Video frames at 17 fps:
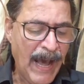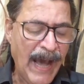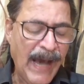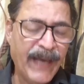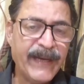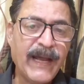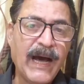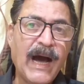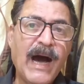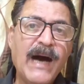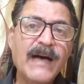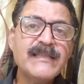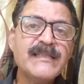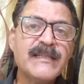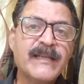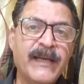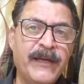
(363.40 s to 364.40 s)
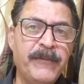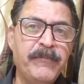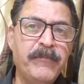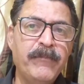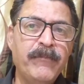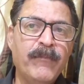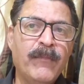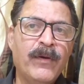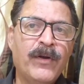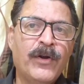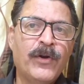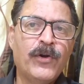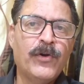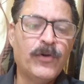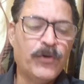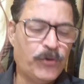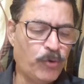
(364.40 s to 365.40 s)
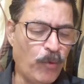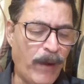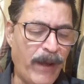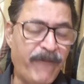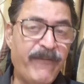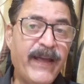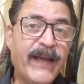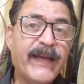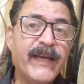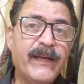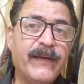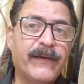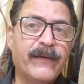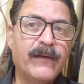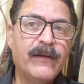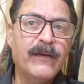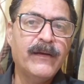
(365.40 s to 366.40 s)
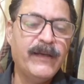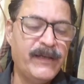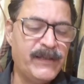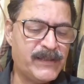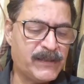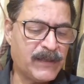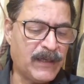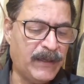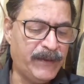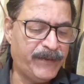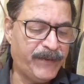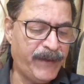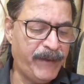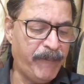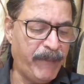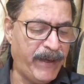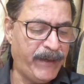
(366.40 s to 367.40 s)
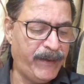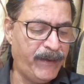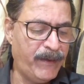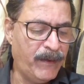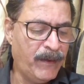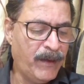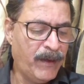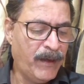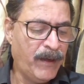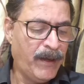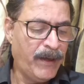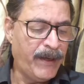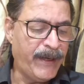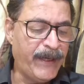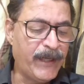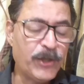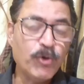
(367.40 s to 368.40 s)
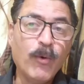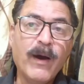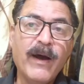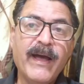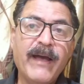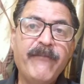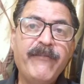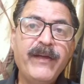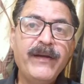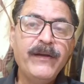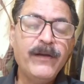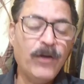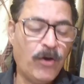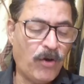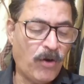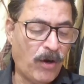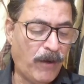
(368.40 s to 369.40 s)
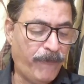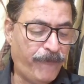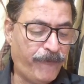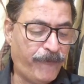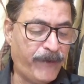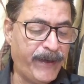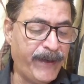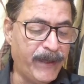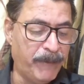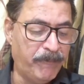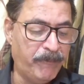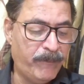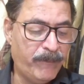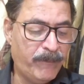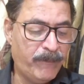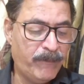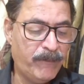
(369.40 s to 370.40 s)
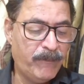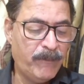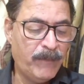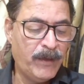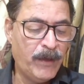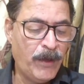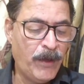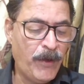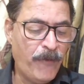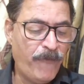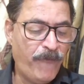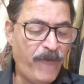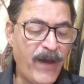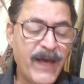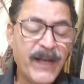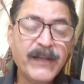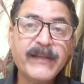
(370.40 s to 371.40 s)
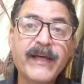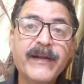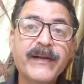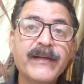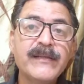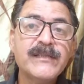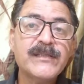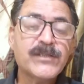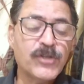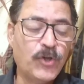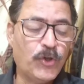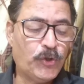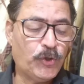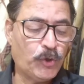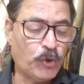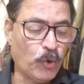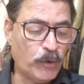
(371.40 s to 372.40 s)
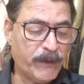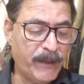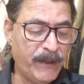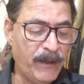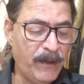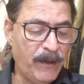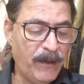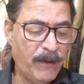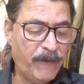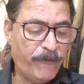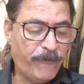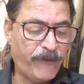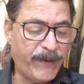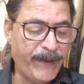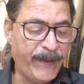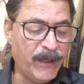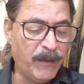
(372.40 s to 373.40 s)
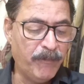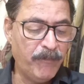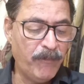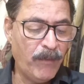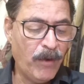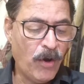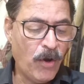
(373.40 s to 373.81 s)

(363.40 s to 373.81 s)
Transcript: and asks him to awaken his countrymen into a heaven of freedom, where there is total freedom